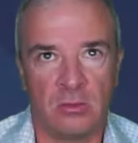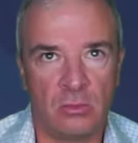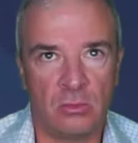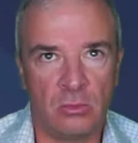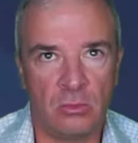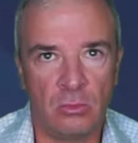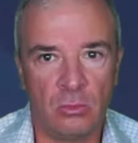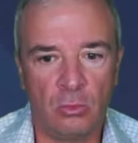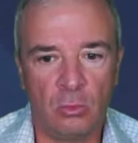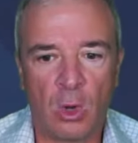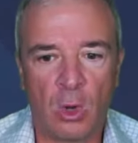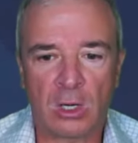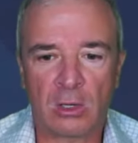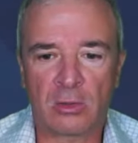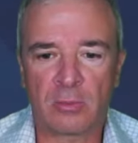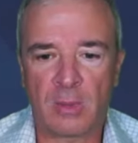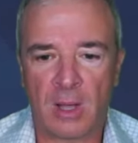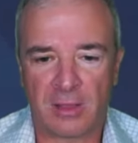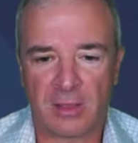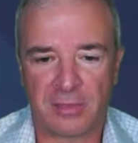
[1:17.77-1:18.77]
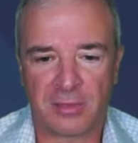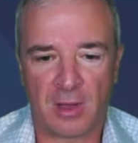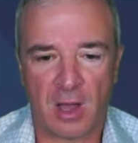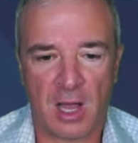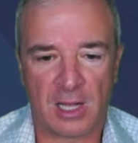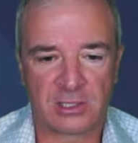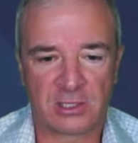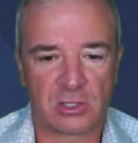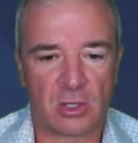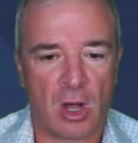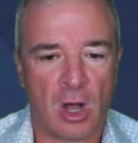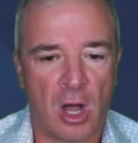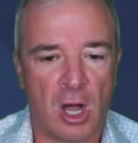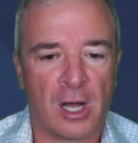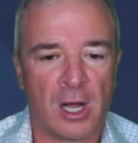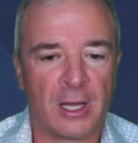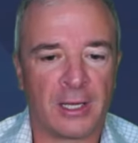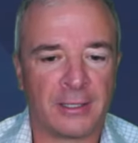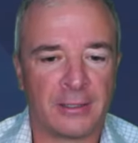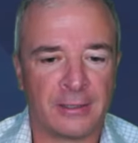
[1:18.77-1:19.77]
what are my thoughts
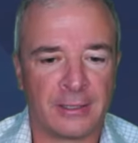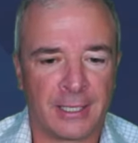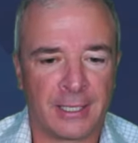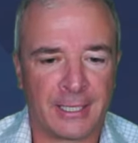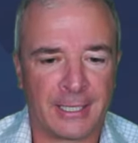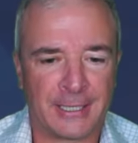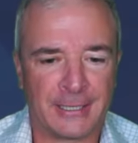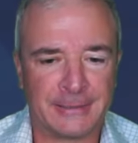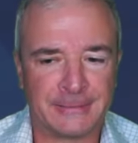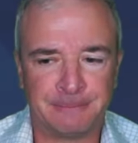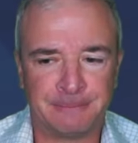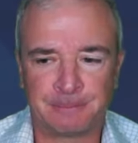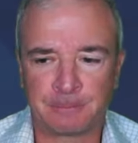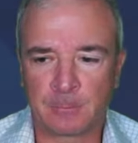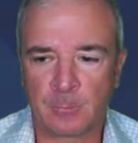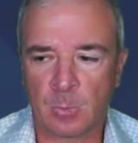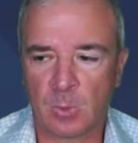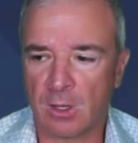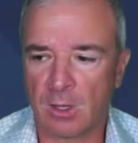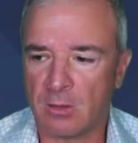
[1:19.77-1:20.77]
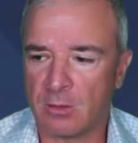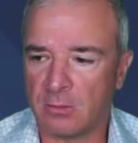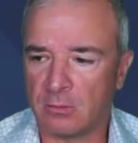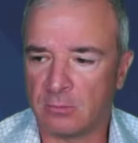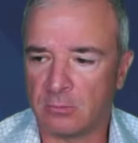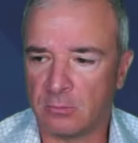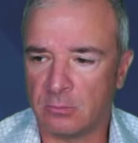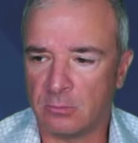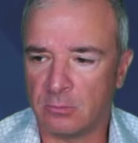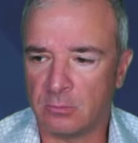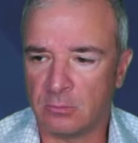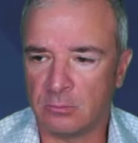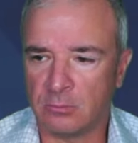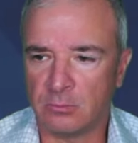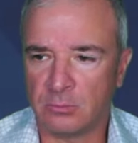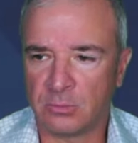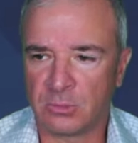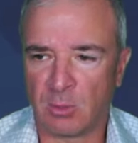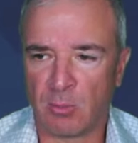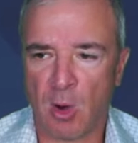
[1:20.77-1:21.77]
on um,
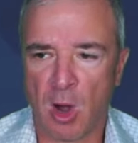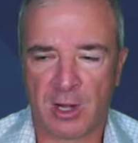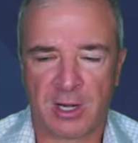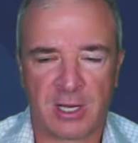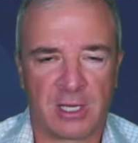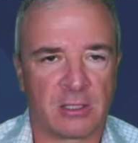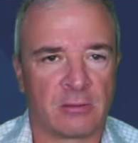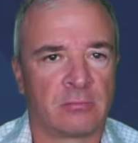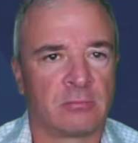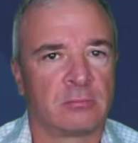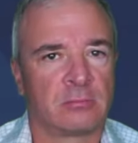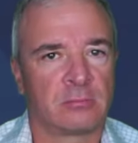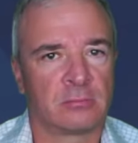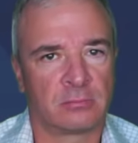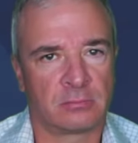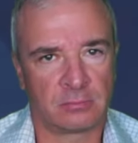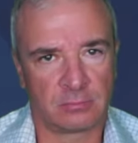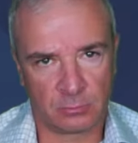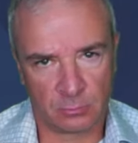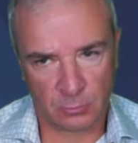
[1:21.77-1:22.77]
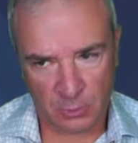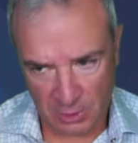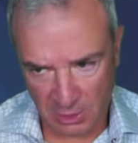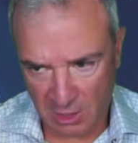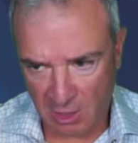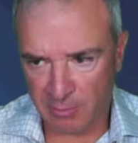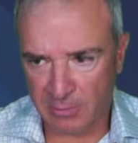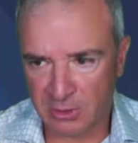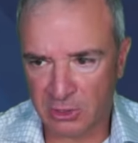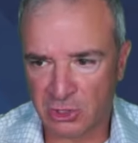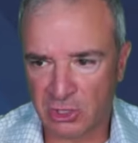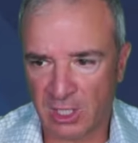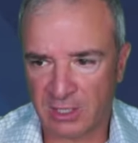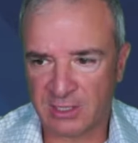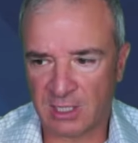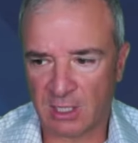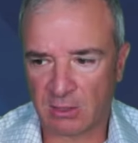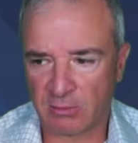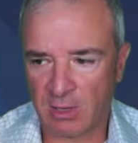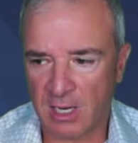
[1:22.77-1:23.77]
the market with the government
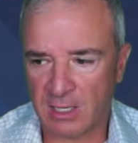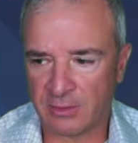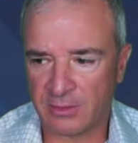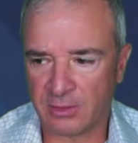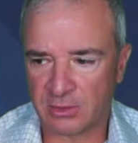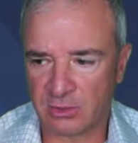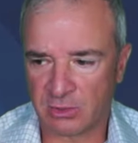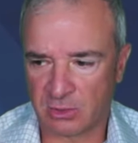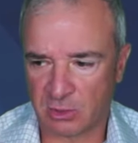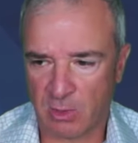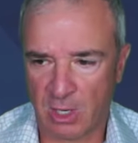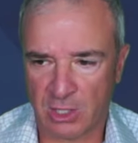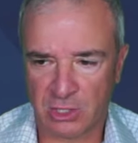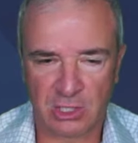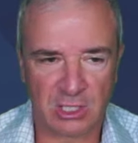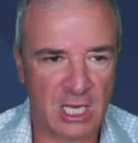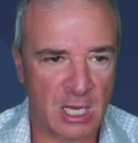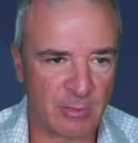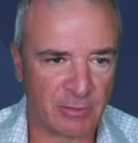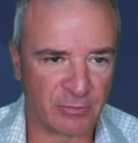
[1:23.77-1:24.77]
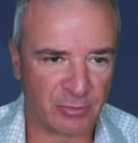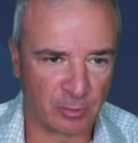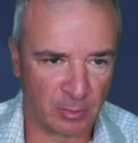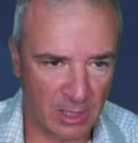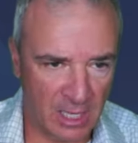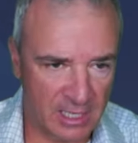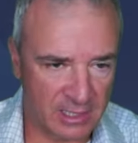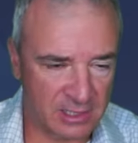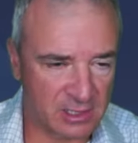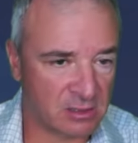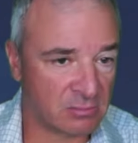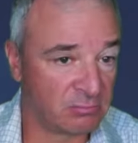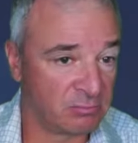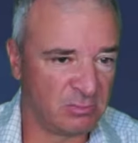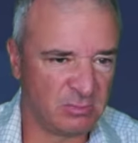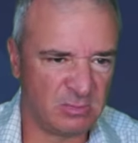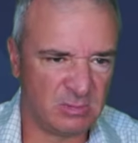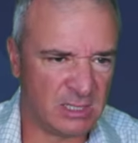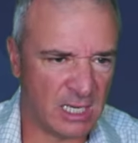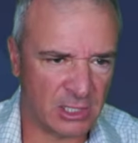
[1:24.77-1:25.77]
shutdown, right? And this was a question that came in from Les
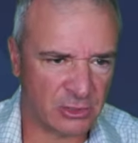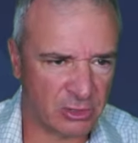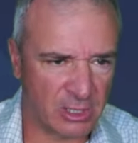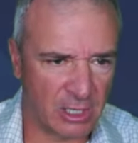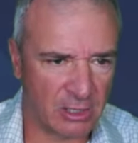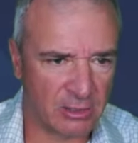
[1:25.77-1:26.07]
yesterday or day